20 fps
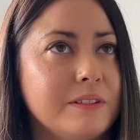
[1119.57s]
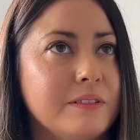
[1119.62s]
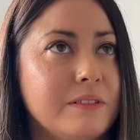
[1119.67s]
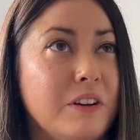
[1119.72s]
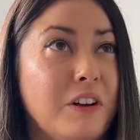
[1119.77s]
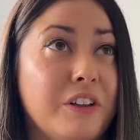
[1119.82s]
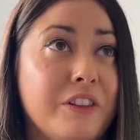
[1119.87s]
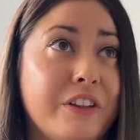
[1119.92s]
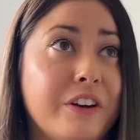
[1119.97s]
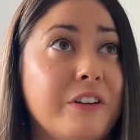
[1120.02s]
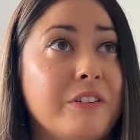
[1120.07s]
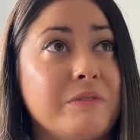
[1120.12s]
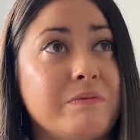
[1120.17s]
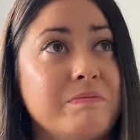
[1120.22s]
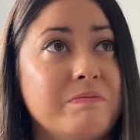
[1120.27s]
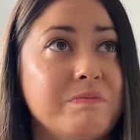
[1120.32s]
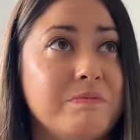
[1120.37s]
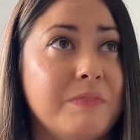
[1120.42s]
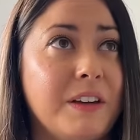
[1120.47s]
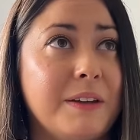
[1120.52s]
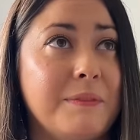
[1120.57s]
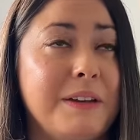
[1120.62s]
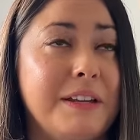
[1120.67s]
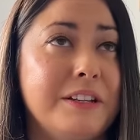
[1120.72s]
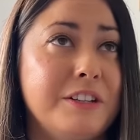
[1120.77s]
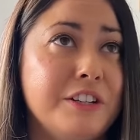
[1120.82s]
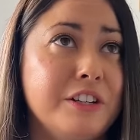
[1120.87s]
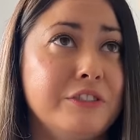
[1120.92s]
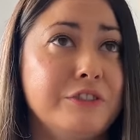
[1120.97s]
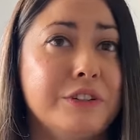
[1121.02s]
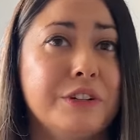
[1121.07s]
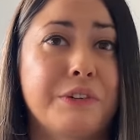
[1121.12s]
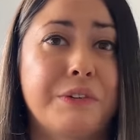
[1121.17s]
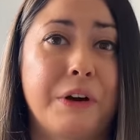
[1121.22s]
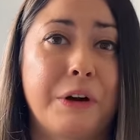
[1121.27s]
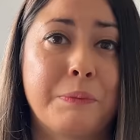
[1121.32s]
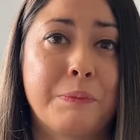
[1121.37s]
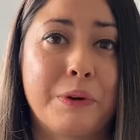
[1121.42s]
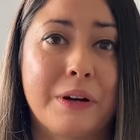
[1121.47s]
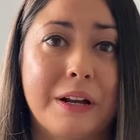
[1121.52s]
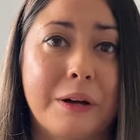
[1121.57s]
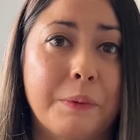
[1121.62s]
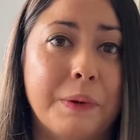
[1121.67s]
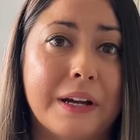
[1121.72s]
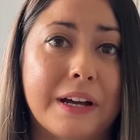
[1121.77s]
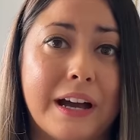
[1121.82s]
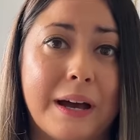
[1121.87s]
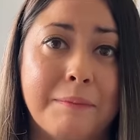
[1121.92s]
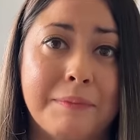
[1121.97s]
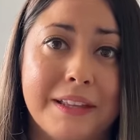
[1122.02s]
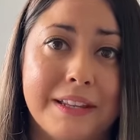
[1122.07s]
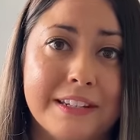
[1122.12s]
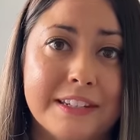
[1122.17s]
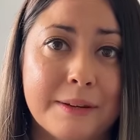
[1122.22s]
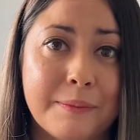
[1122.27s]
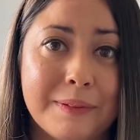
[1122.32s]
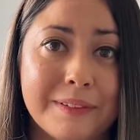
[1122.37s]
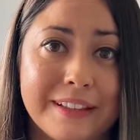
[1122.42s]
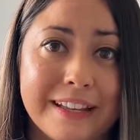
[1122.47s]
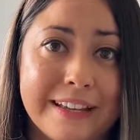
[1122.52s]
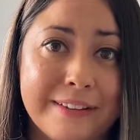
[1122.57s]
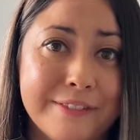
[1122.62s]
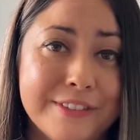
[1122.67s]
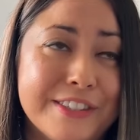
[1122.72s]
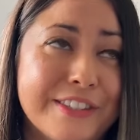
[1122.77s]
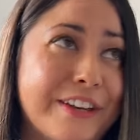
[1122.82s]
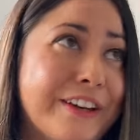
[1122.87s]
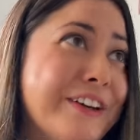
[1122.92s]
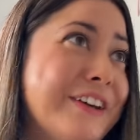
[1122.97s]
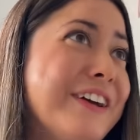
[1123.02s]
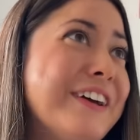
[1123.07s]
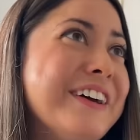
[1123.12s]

Although, I mean, children grow pretty quick, I'm led to believe, so